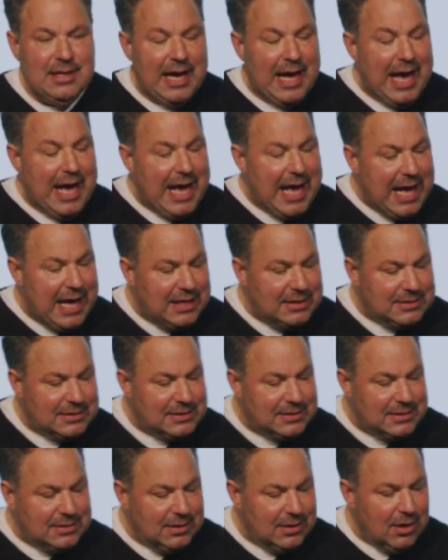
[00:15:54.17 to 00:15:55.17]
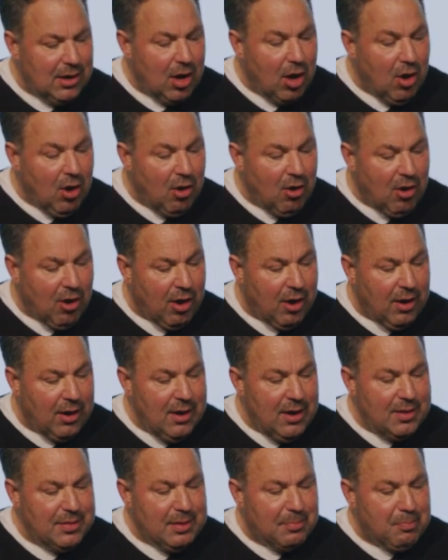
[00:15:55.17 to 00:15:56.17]
as are
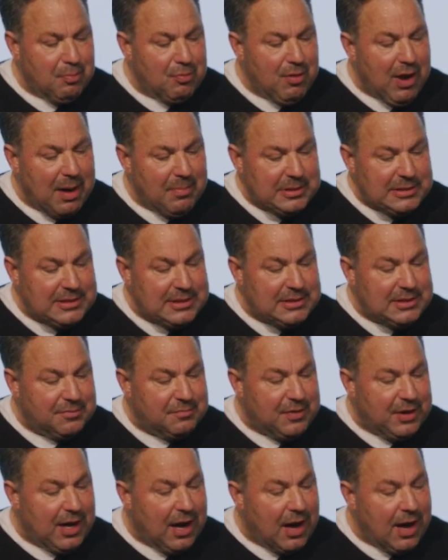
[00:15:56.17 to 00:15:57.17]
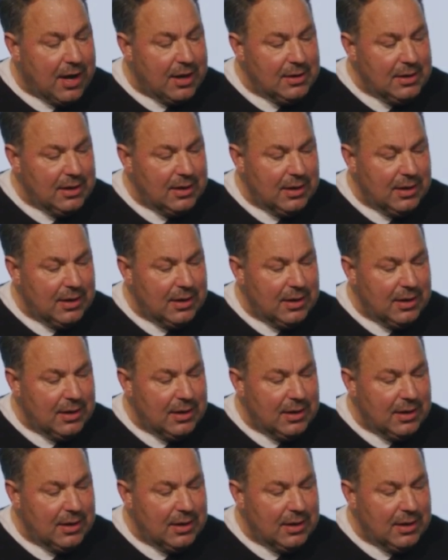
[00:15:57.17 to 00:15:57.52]
the promises of God